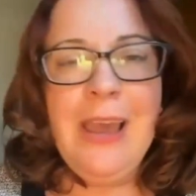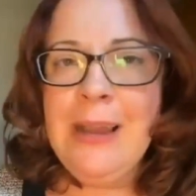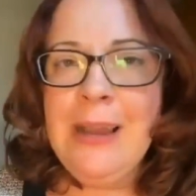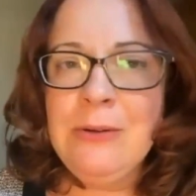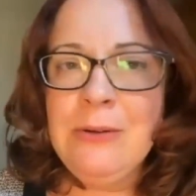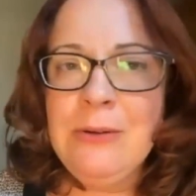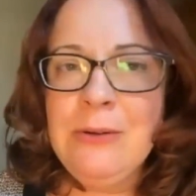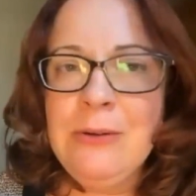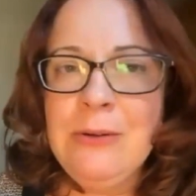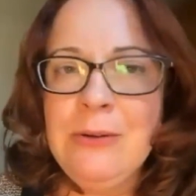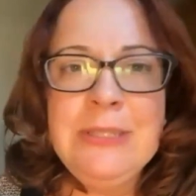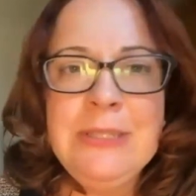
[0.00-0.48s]

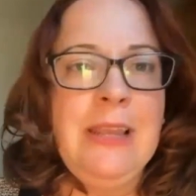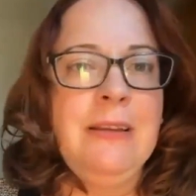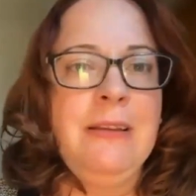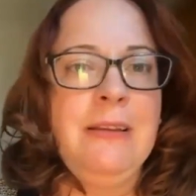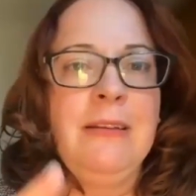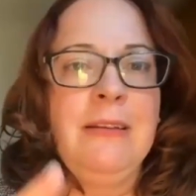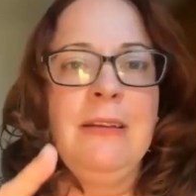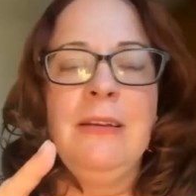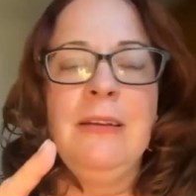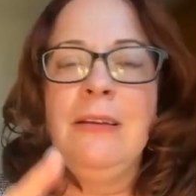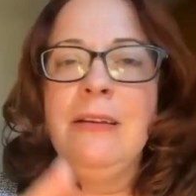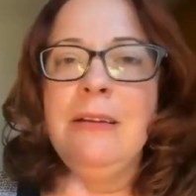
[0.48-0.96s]

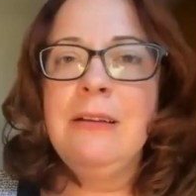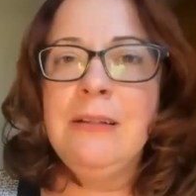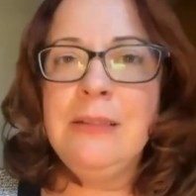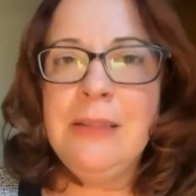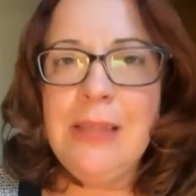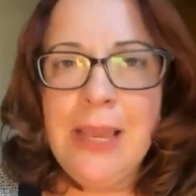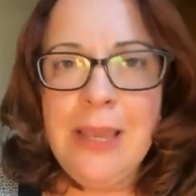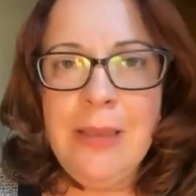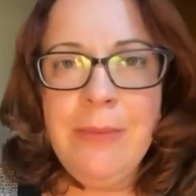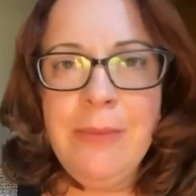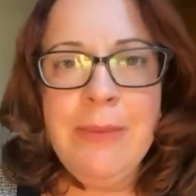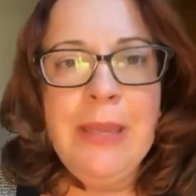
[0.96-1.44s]
housing,
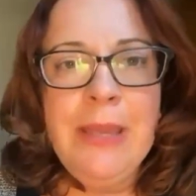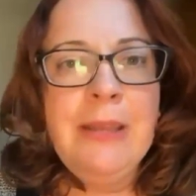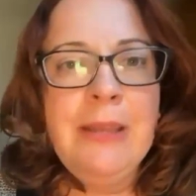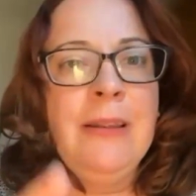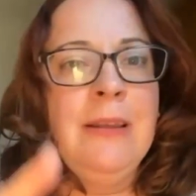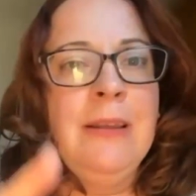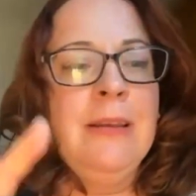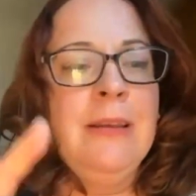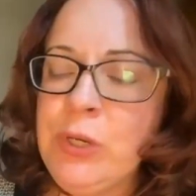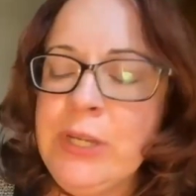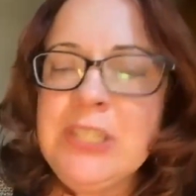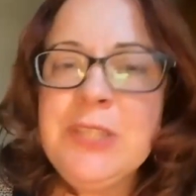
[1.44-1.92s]

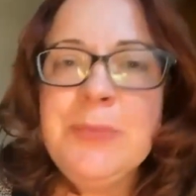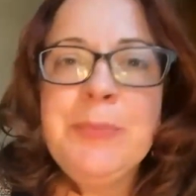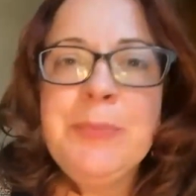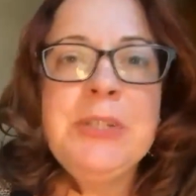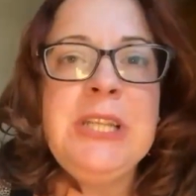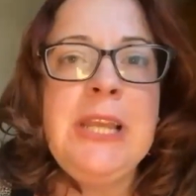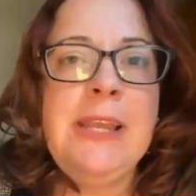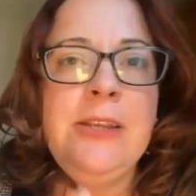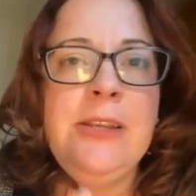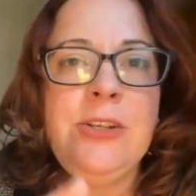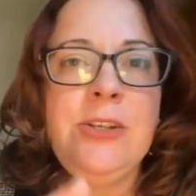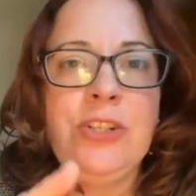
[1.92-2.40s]
climate,
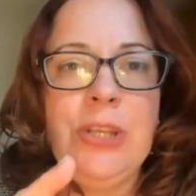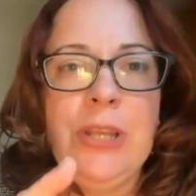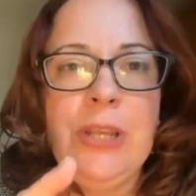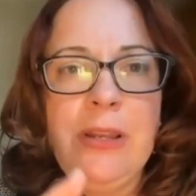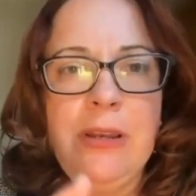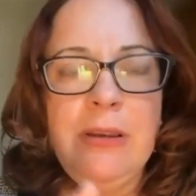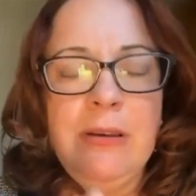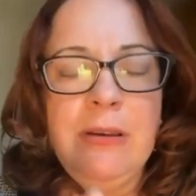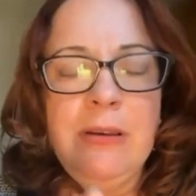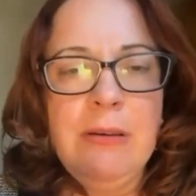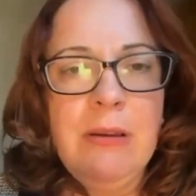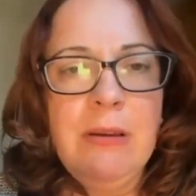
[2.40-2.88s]

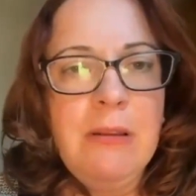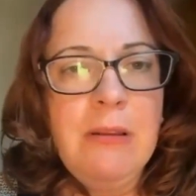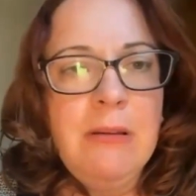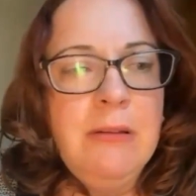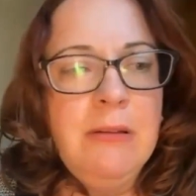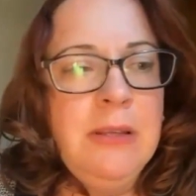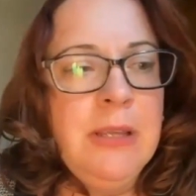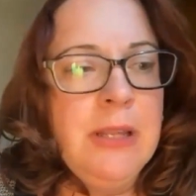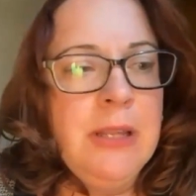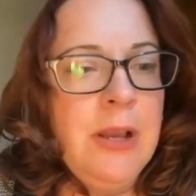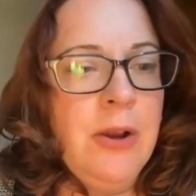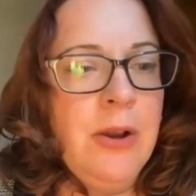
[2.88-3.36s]
transportation,
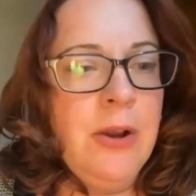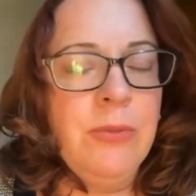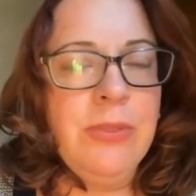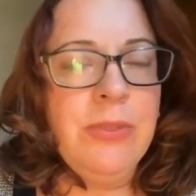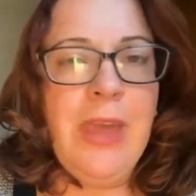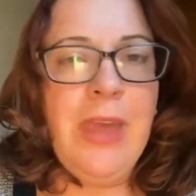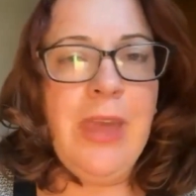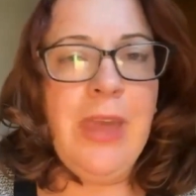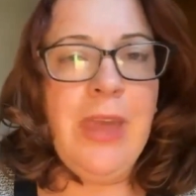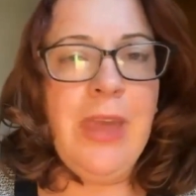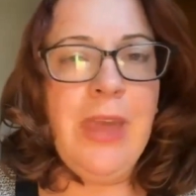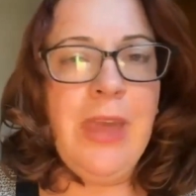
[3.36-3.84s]
you
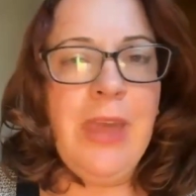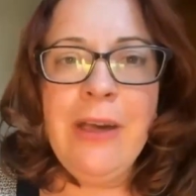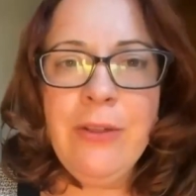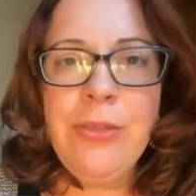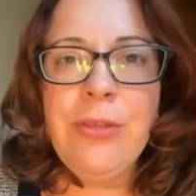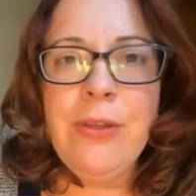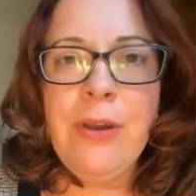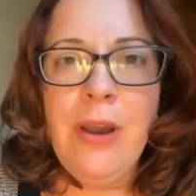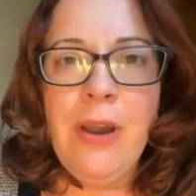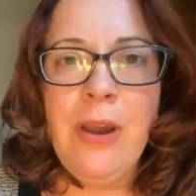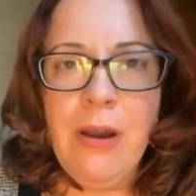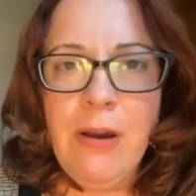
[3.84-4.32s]
know, the
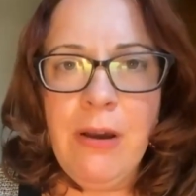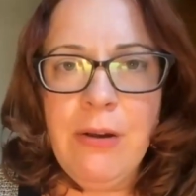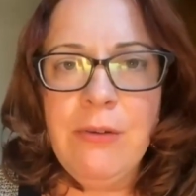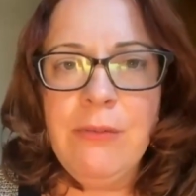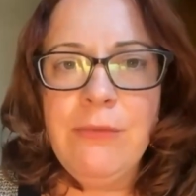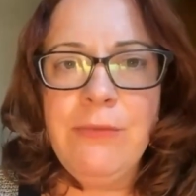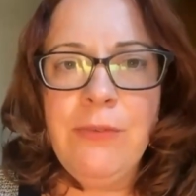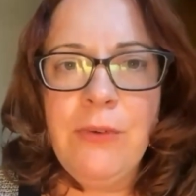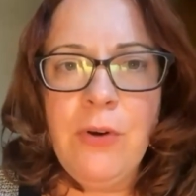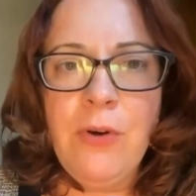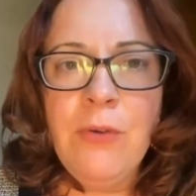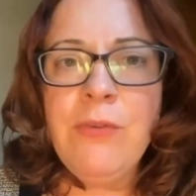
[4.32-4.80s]
health
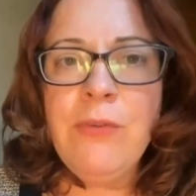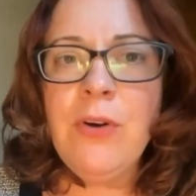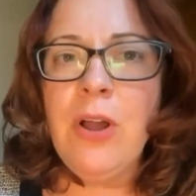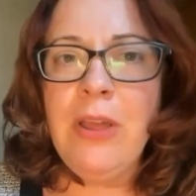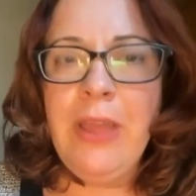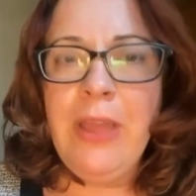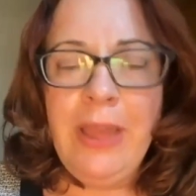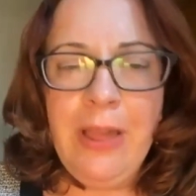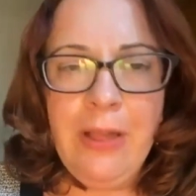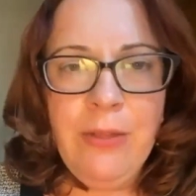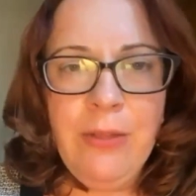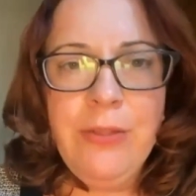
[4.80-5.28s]
of
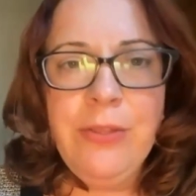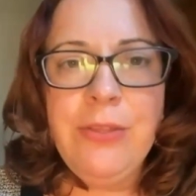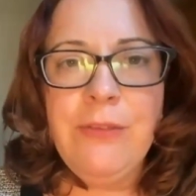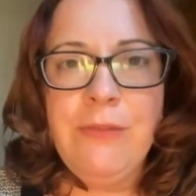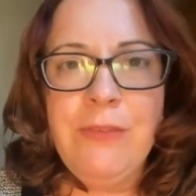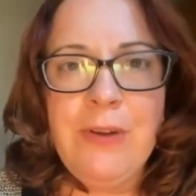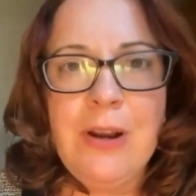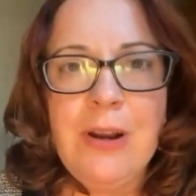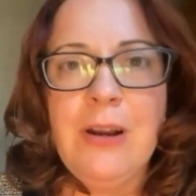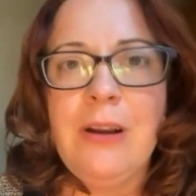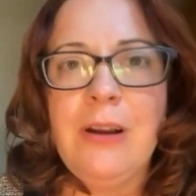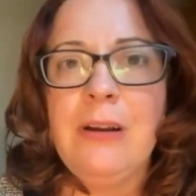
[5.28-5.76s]
overall
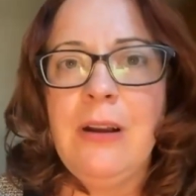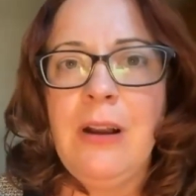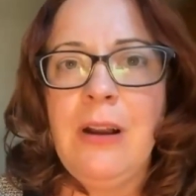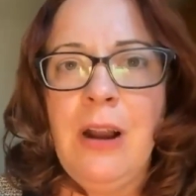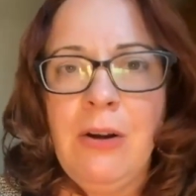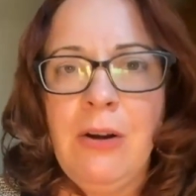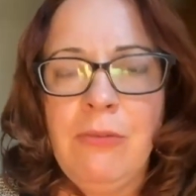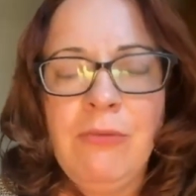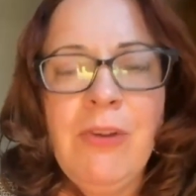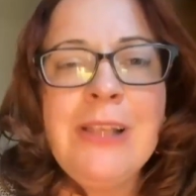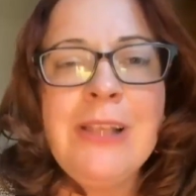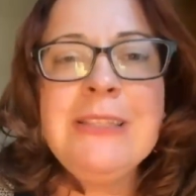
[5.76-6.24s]
health of
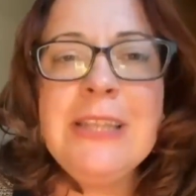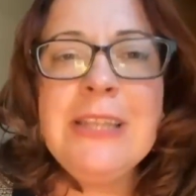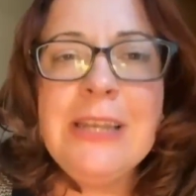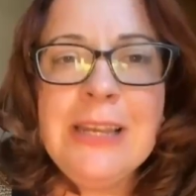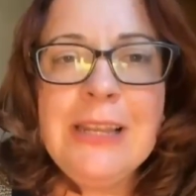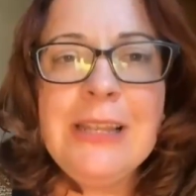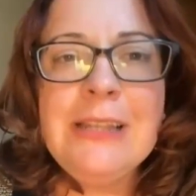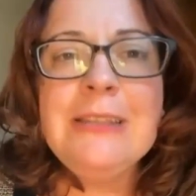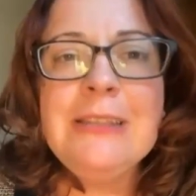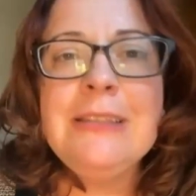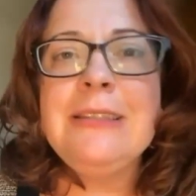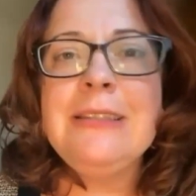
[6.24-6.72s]
our
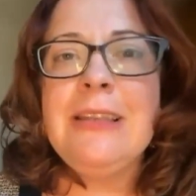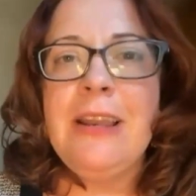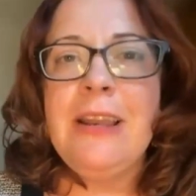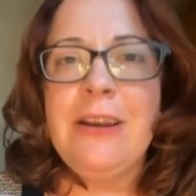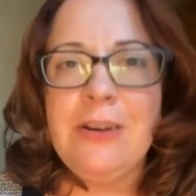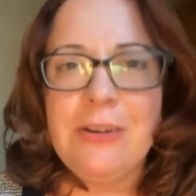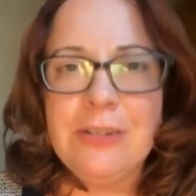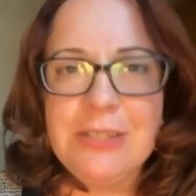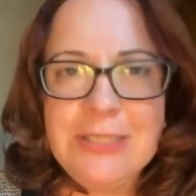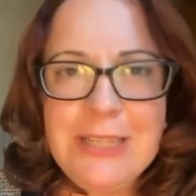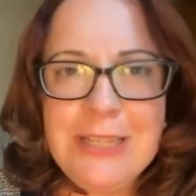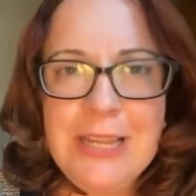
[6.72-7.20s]

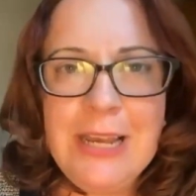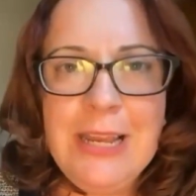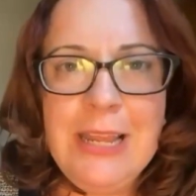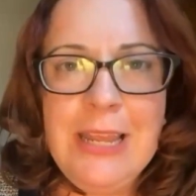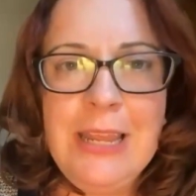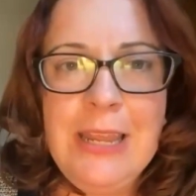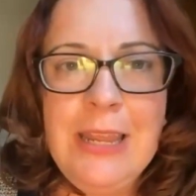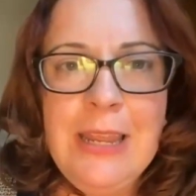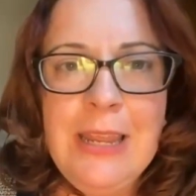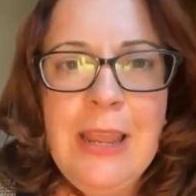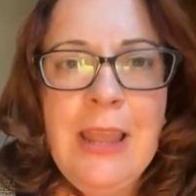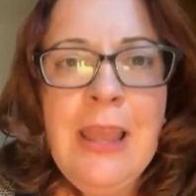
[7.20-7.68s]
residents and our
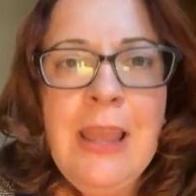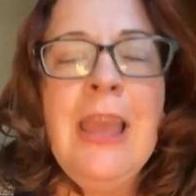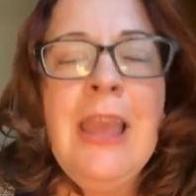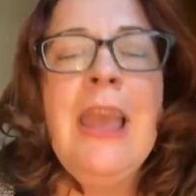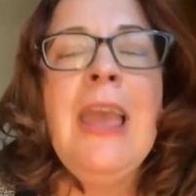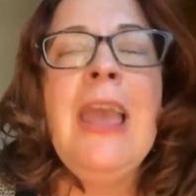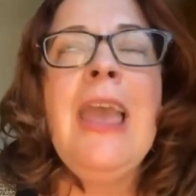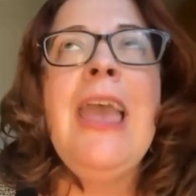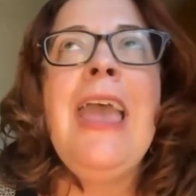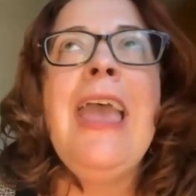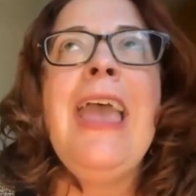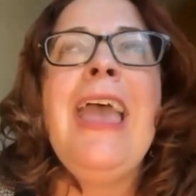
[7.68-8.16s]
city.